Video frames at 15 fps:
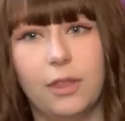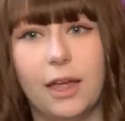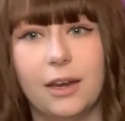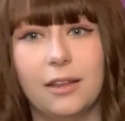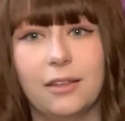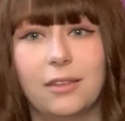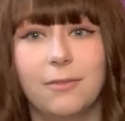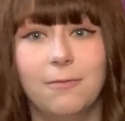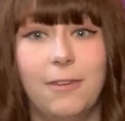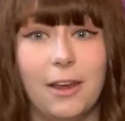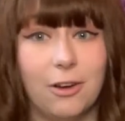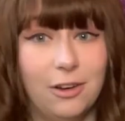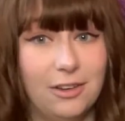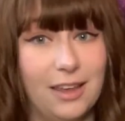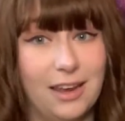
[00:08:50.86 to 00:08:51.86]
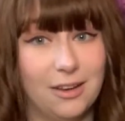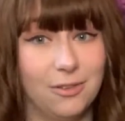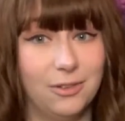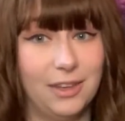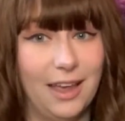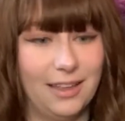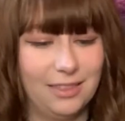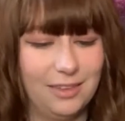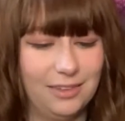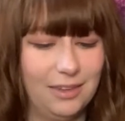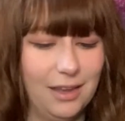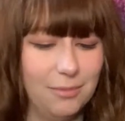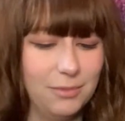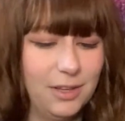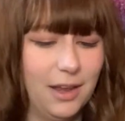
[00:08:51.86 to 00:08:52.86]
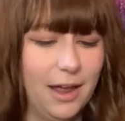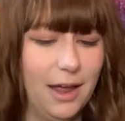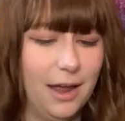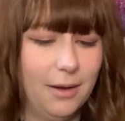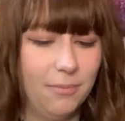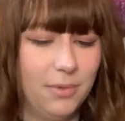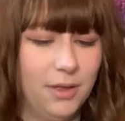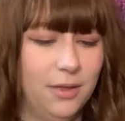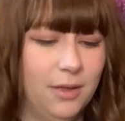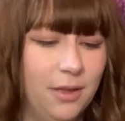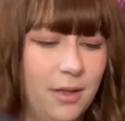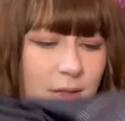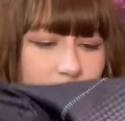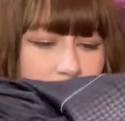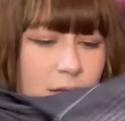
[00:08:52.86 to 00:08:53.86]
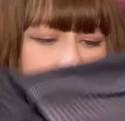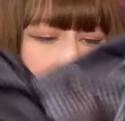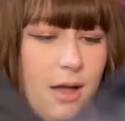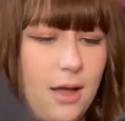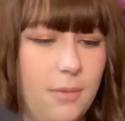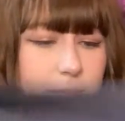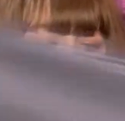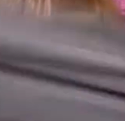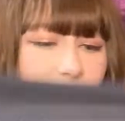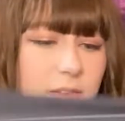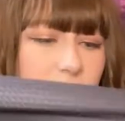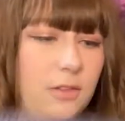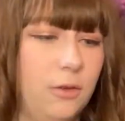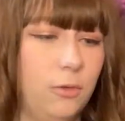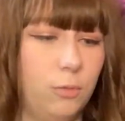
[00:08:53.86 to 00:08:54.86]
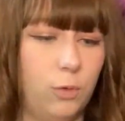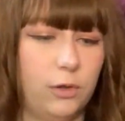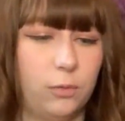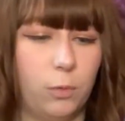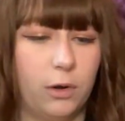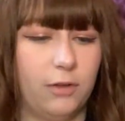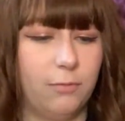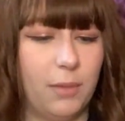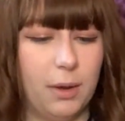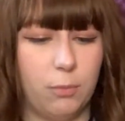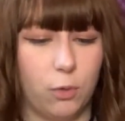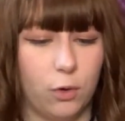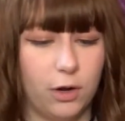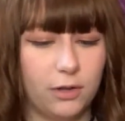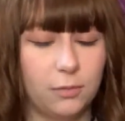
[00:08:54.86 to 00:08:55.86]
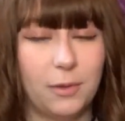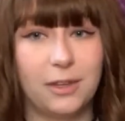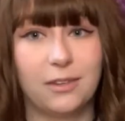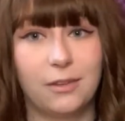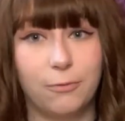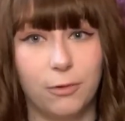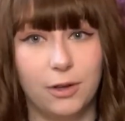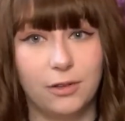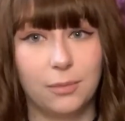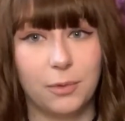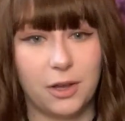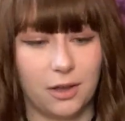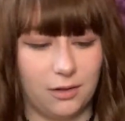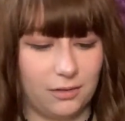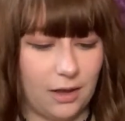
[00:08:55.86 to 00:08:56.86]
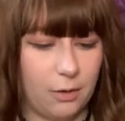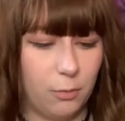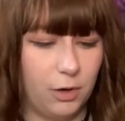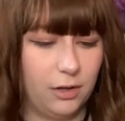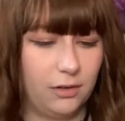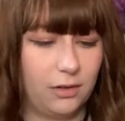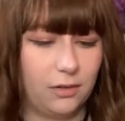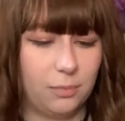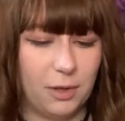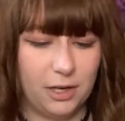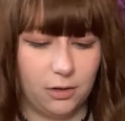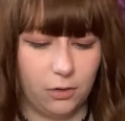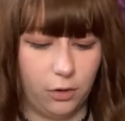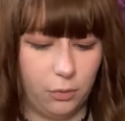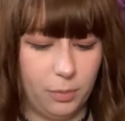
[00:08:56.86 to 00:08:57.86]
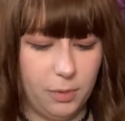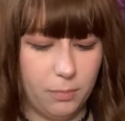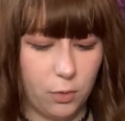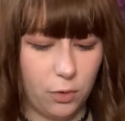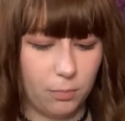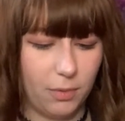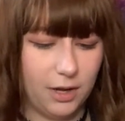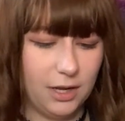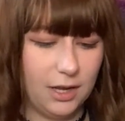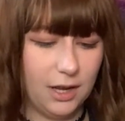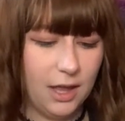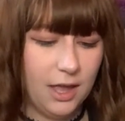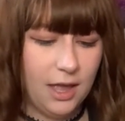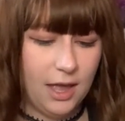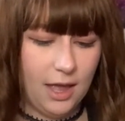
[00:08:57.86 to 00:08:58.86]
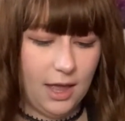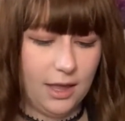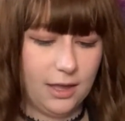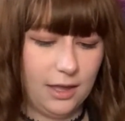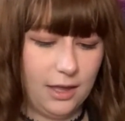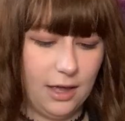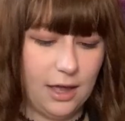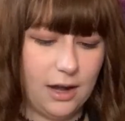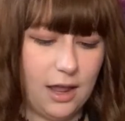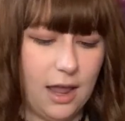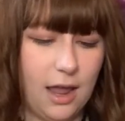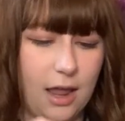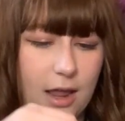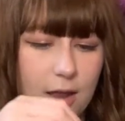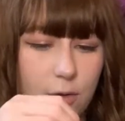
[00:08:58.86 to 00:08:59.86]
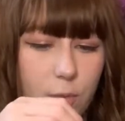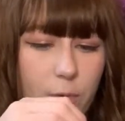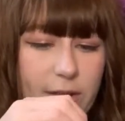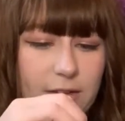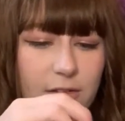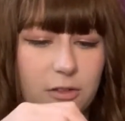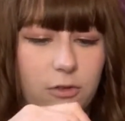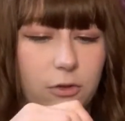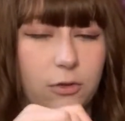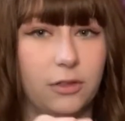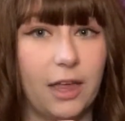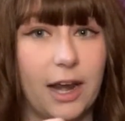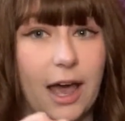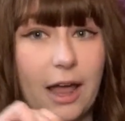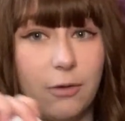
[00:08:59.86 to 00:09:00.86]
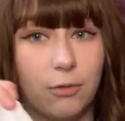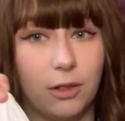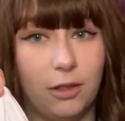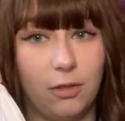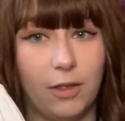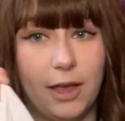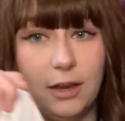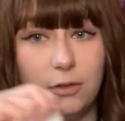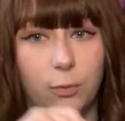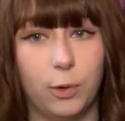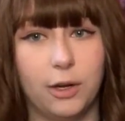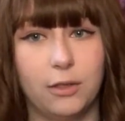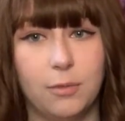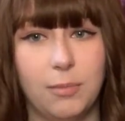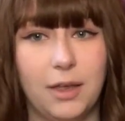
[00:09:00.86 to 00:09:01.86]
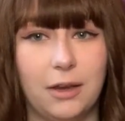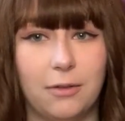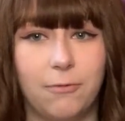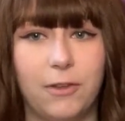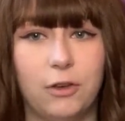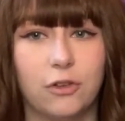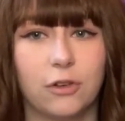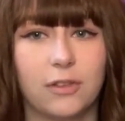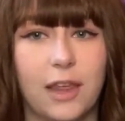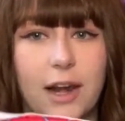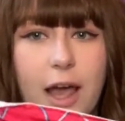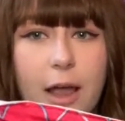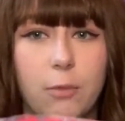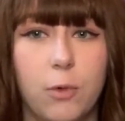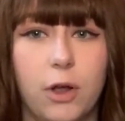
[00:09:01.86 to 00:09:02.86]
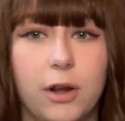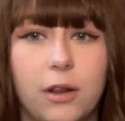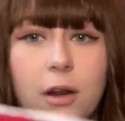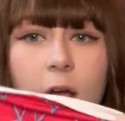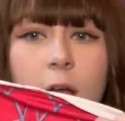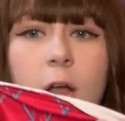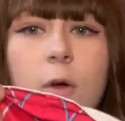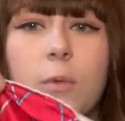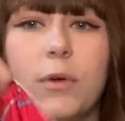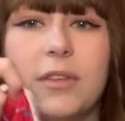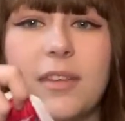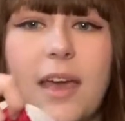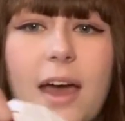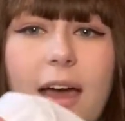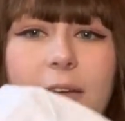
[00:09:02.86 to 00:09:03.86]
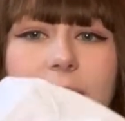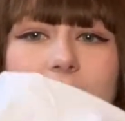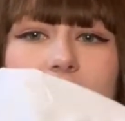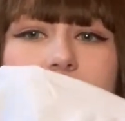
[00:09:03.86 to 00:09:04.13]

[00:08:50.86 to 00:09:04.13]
that is very tangled at the same time. This suit was one of my more expensive ones because I wanted to spend a little bit more money and get a Gwen suit that I really liked. One of the main features that I wanted was to have a